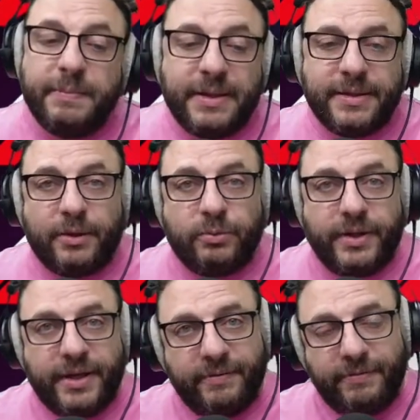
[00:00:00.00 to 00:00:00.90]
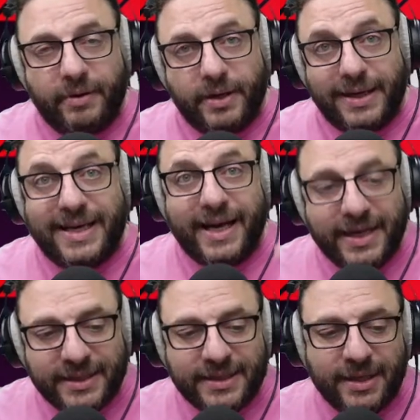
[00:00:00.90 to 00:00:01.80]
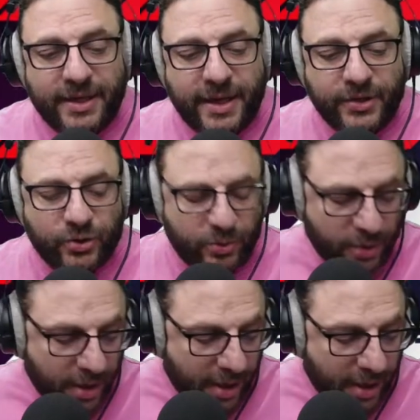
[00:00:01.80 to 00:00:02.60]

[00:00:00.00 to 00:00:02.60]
means that we have great acceleration,